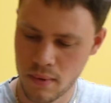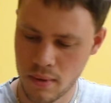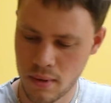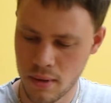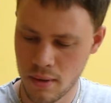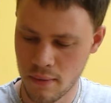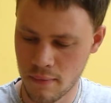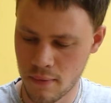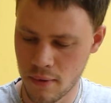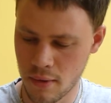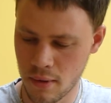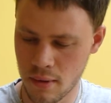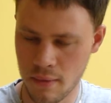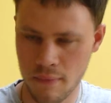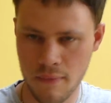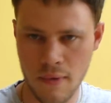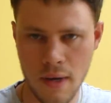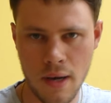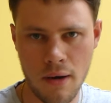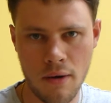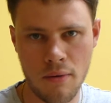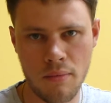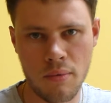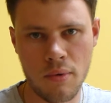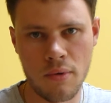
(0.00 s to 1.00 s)
You've got the
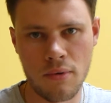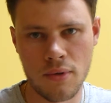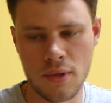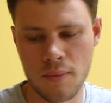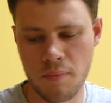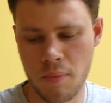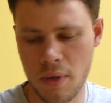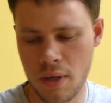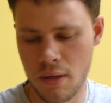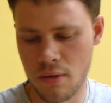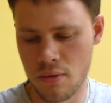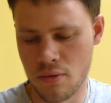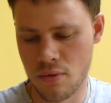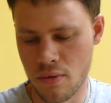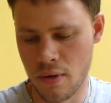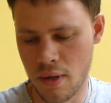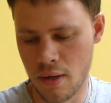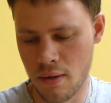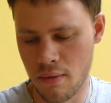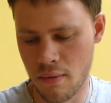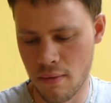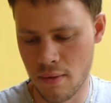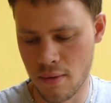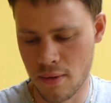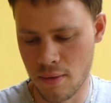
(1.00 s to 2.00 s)
variable speed
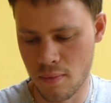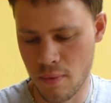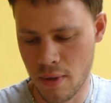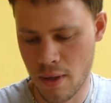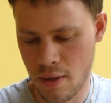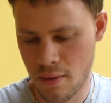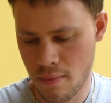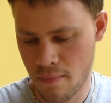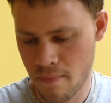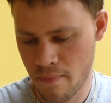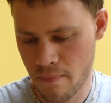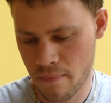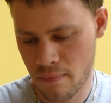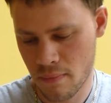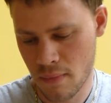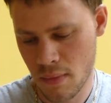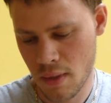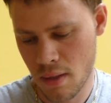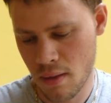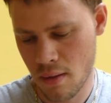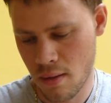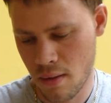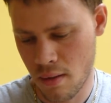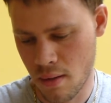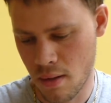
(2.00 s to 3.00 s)
trigger as well,
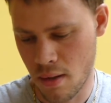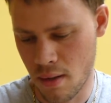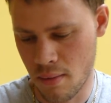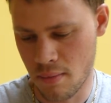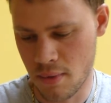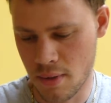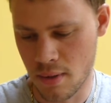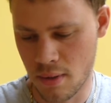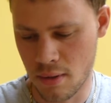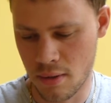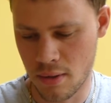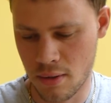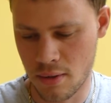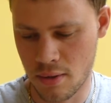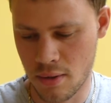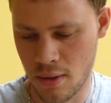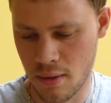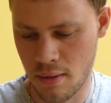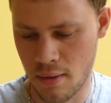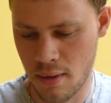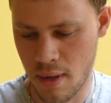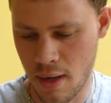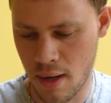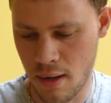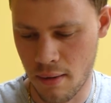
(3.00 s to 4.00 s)
so I'll just show
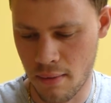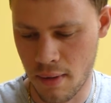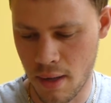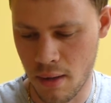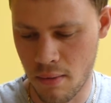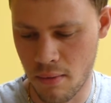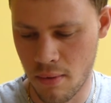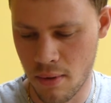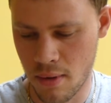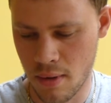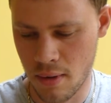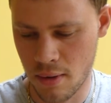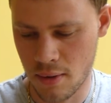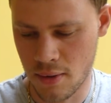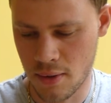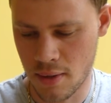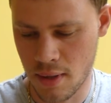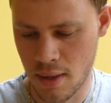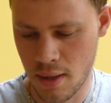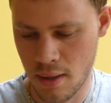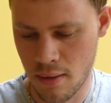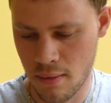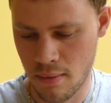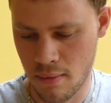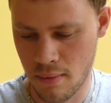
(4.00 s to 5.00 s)
you how that works
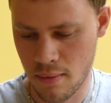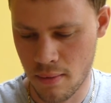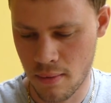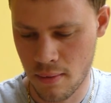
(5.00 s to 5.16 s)
now.